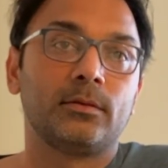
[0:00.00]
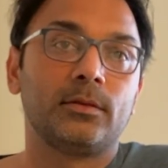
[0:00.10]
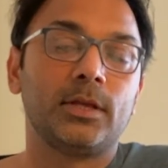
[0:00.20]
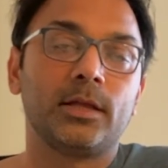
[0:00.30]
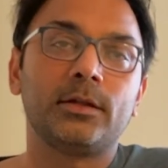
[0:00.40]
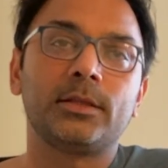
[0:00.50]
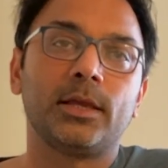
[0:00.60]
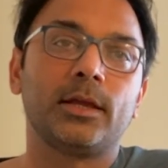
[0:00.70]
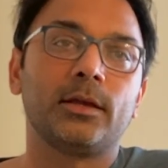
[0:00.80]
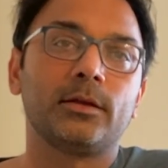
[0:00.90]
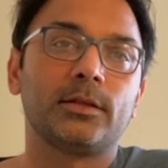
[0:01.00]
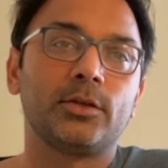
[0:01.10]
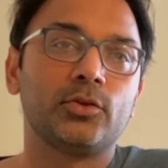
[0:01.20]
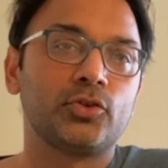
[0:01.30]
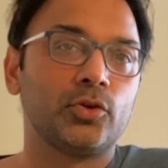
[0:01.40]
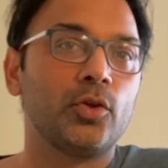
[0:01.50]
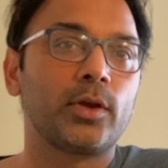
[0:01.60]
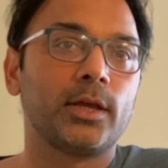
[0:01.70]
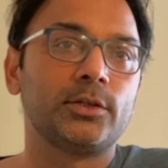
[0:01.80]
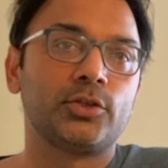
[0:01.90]
The other thing that you should look
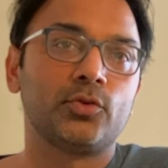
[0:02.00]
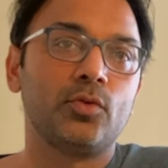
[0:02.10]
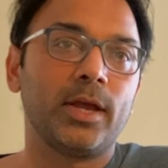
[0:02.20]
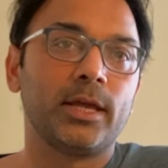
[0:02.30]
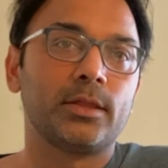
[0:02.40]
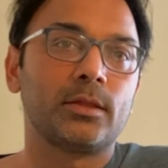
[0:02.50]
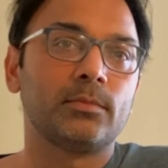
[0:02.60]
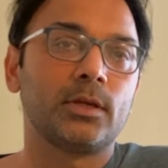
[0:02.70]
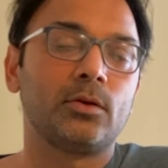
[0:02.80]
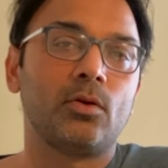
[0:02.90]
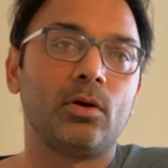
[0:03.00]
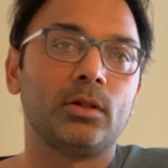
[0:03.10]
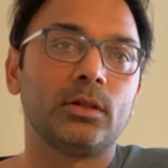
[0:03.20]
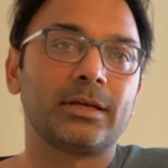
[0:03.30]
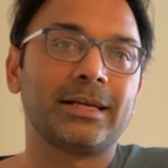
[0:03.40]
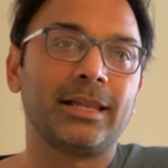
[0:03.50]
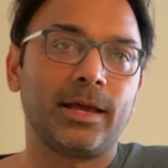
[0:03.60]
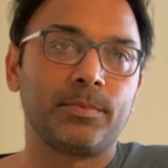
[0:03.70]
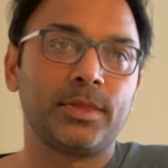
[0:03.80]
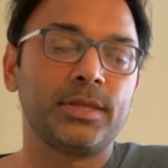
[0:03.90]
into is something called
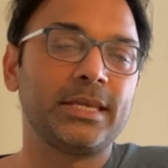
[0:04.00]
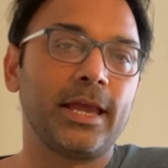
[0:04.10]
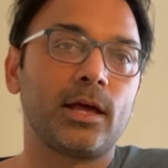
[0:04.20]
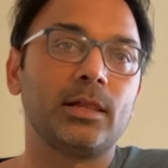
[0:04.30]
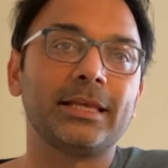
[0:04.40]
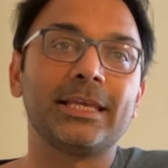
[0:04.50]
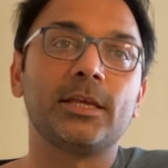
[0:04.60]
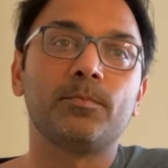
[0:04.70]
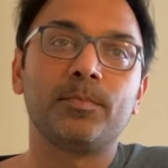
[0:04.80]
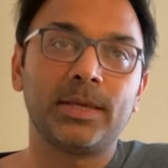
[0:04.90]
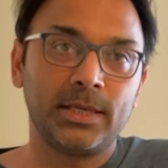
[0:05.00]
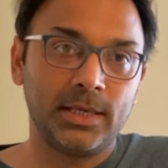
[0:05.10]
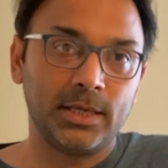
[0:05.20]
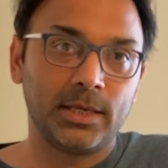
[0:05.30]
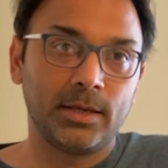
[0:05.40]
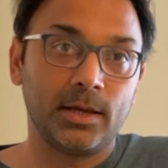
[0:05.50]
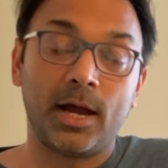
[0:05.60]
CLEP, C-L-E-P.